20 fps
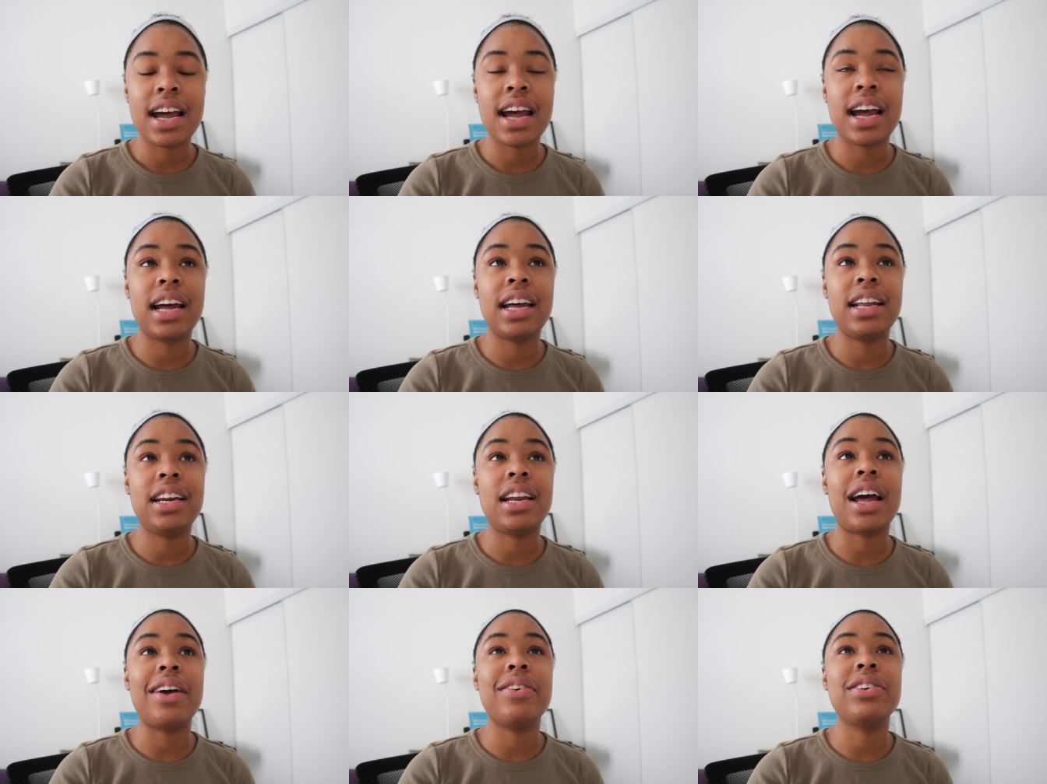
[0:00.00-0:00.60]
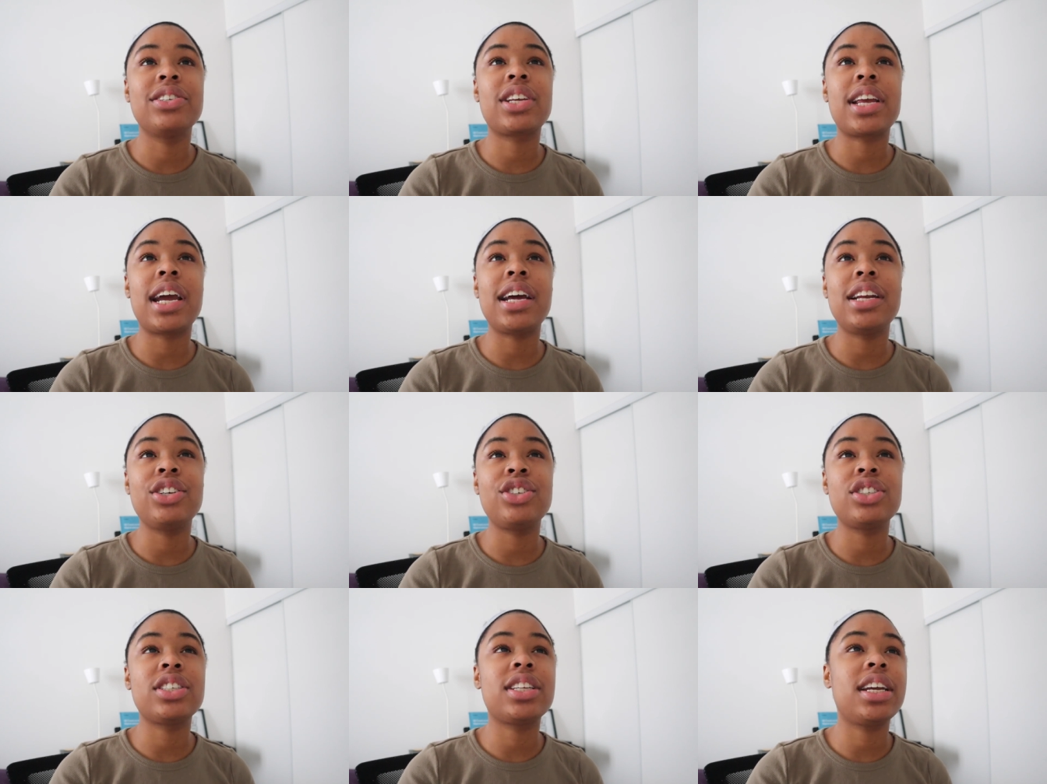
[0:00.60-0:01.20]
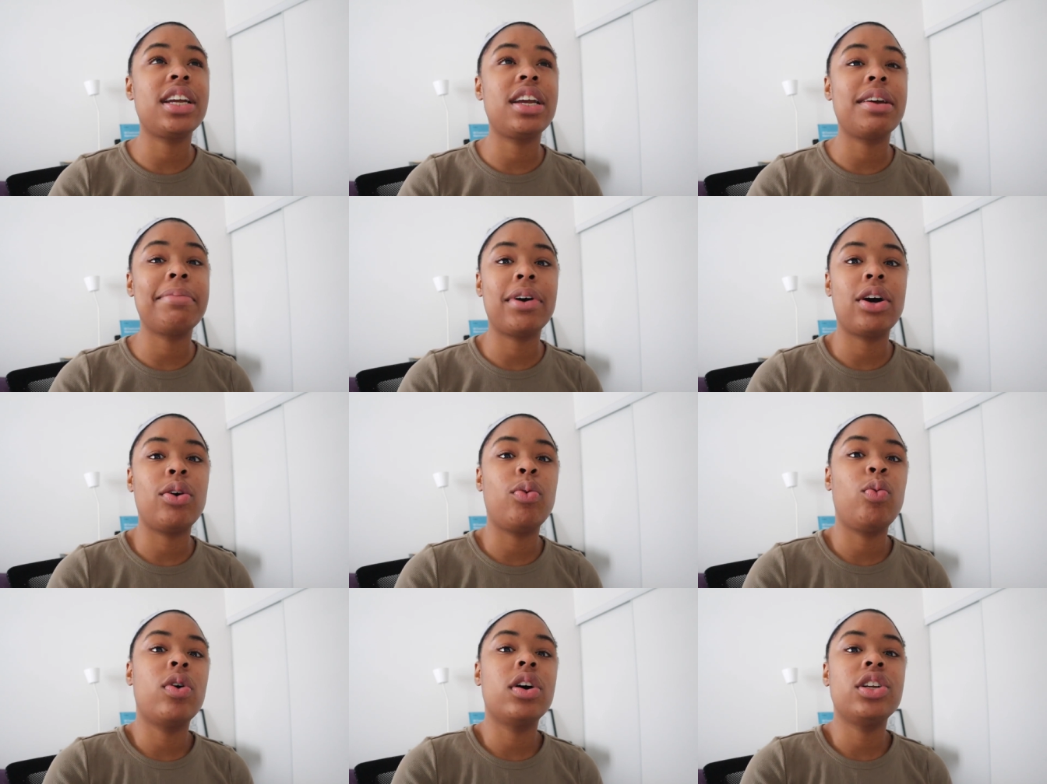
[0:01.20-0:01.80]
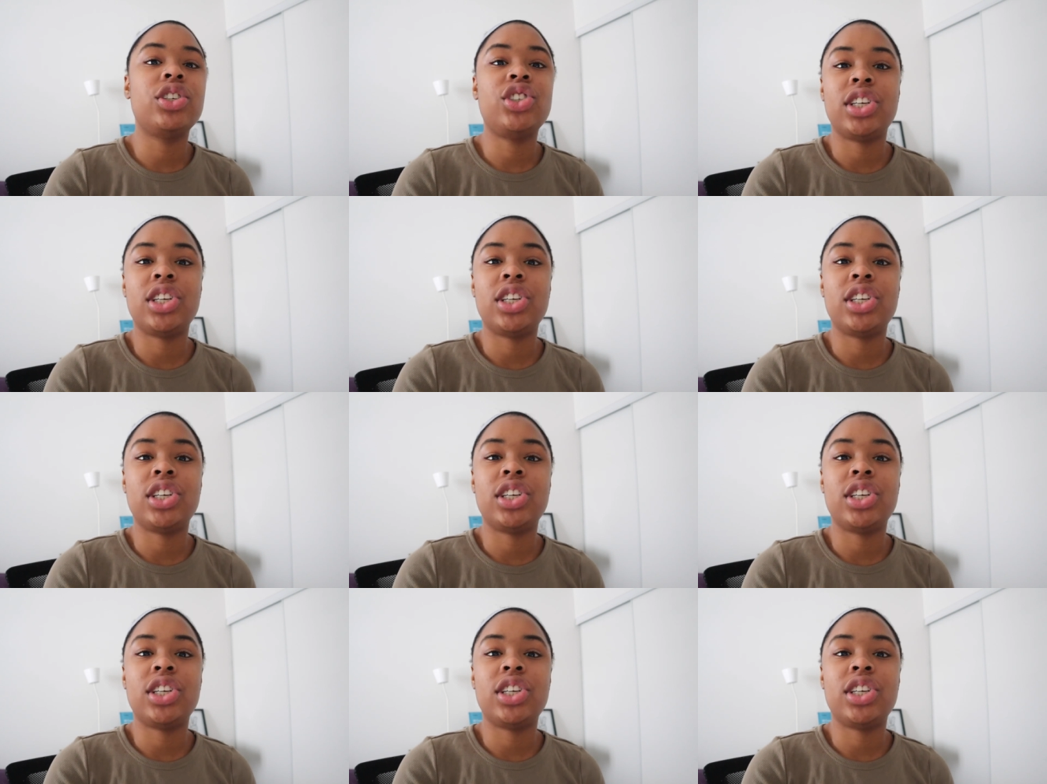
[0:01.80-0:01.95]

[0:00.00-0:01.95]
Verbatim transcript: and I was kind of just thinking about what